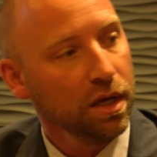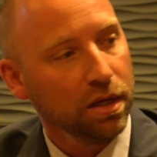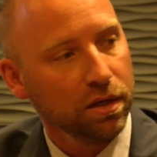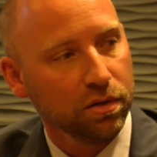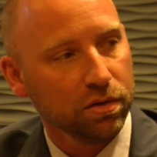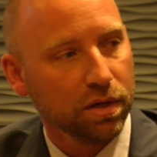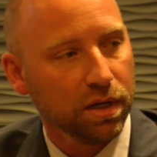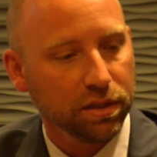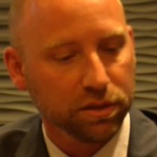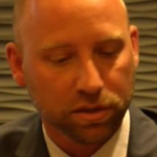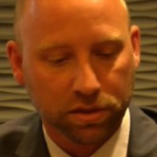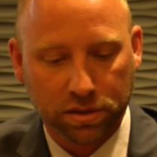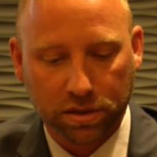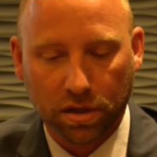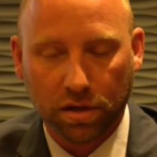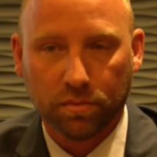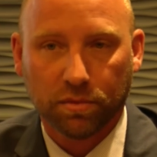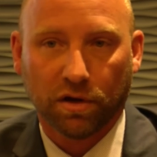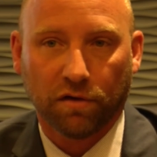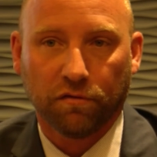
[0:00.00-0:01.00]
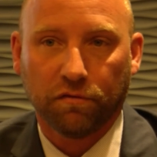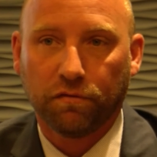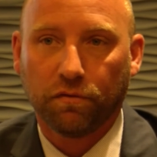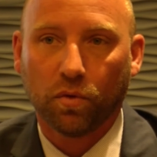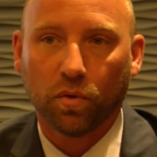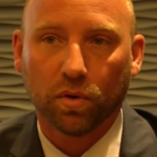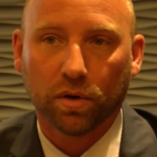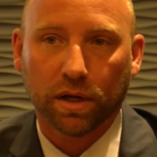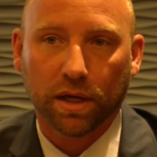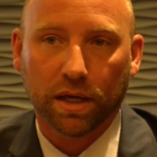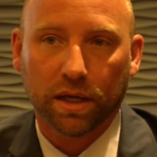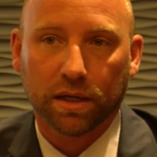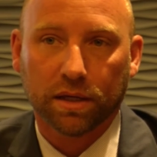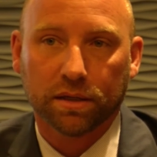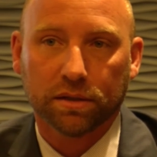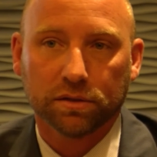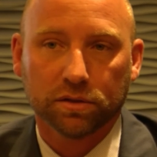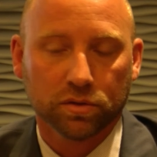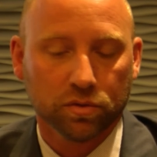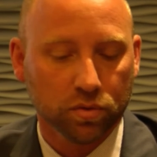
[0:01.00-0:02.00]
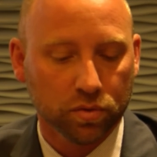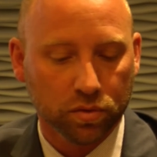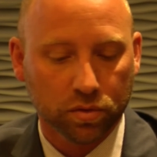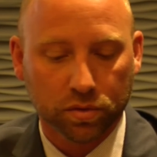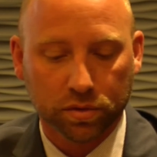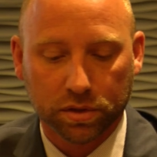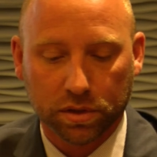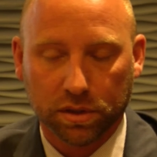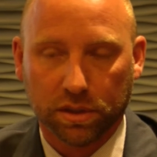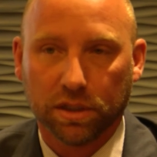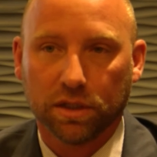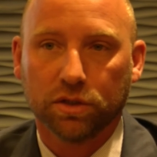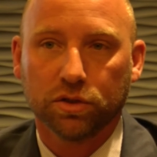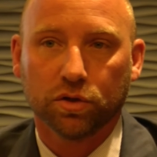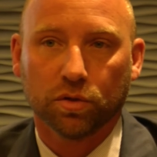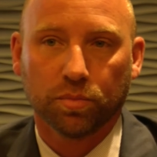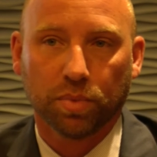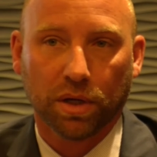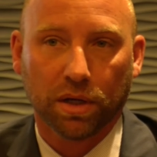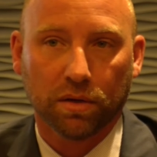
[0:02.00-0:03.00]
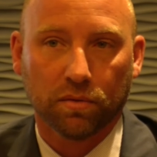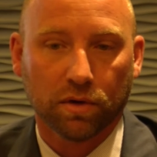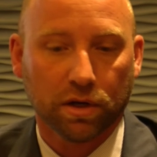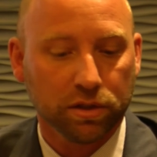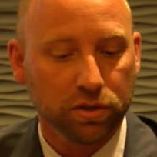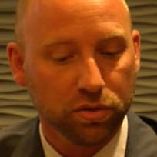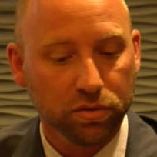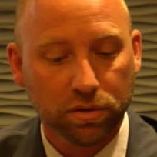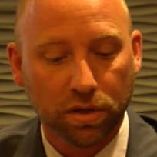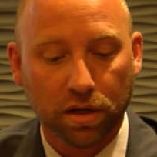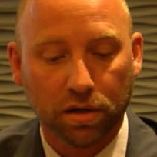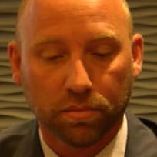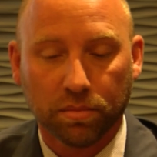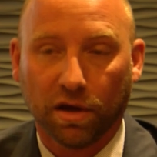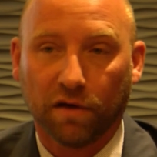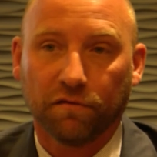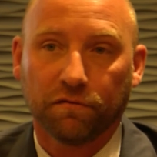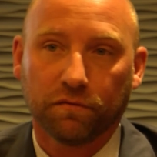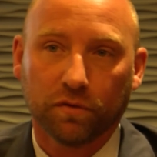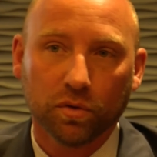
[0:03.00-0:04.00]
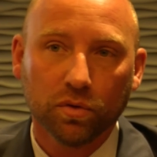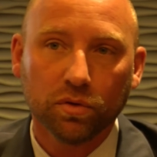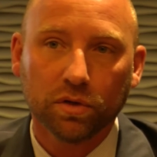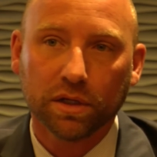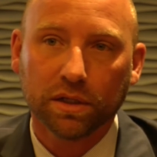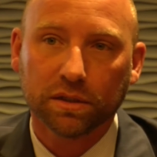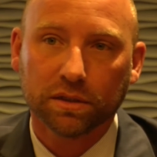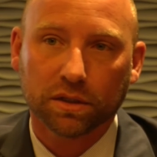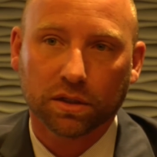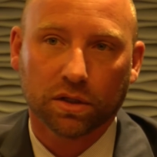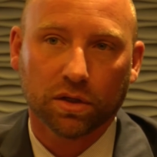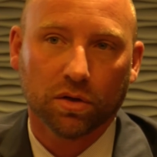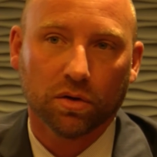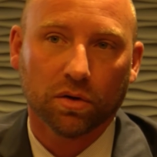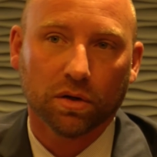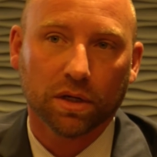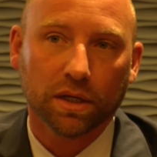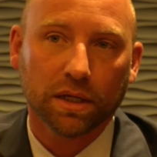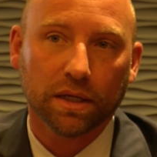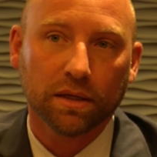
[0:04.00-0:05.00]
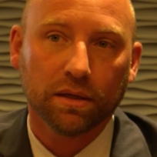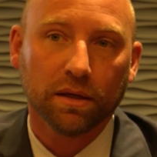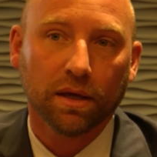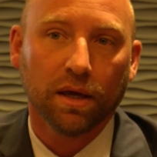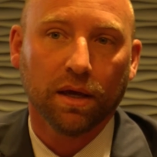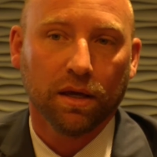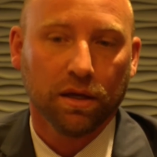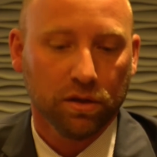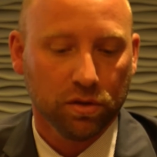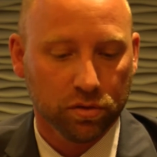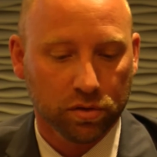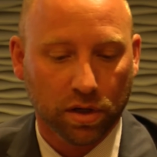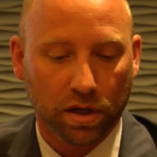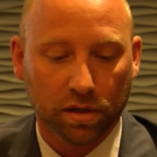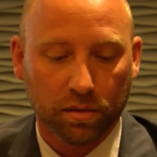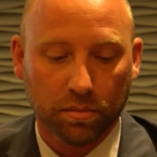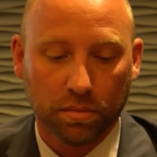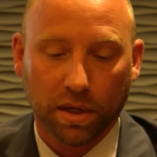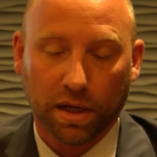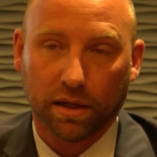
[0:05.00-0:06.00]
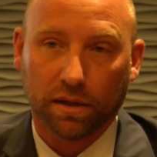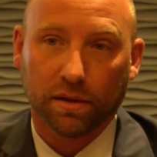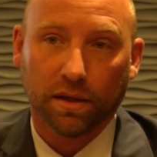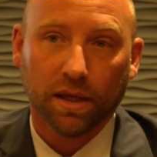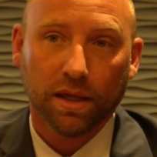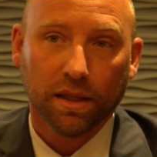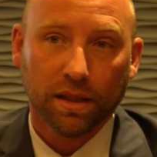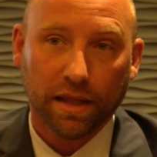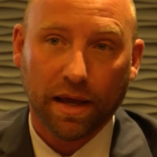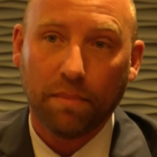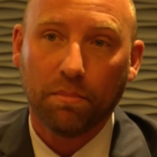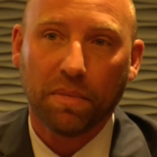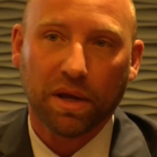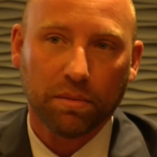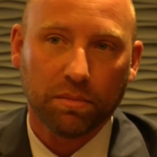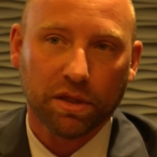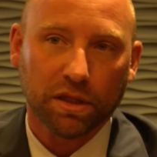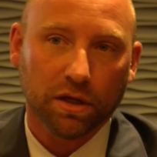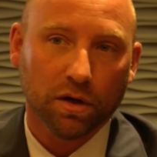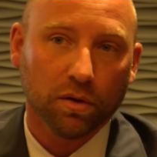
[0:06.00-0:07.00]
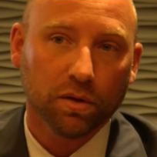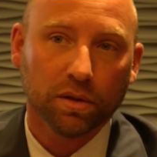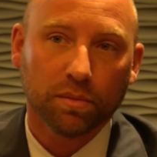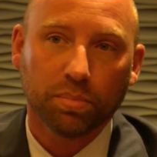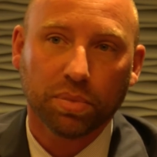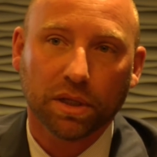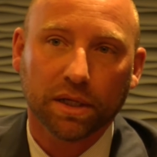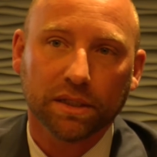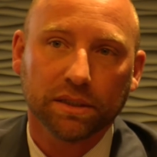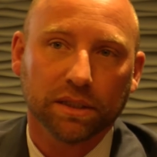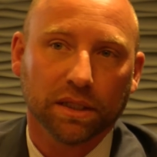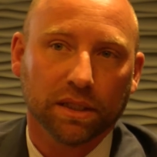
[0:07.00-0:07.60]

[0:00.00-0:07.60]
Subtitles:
You're not just talking about 4-day schools and teacher pay raise. You're talking about food insecurity. You're talking about that may be the only place